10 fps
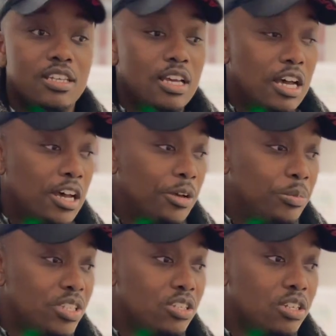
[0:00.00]

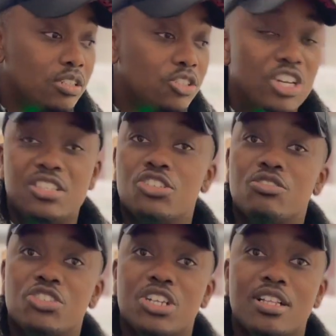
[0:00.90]
It's a
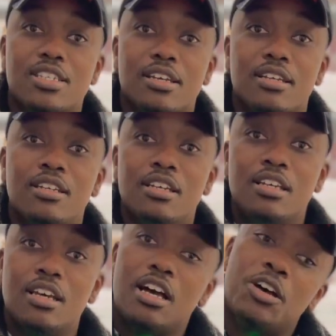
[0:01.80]
transitional shelter.
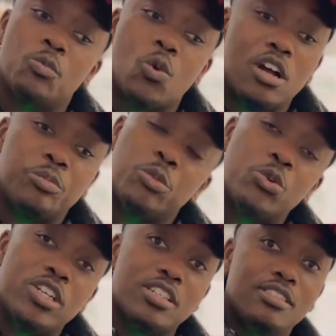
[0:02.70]
Welcome aboard.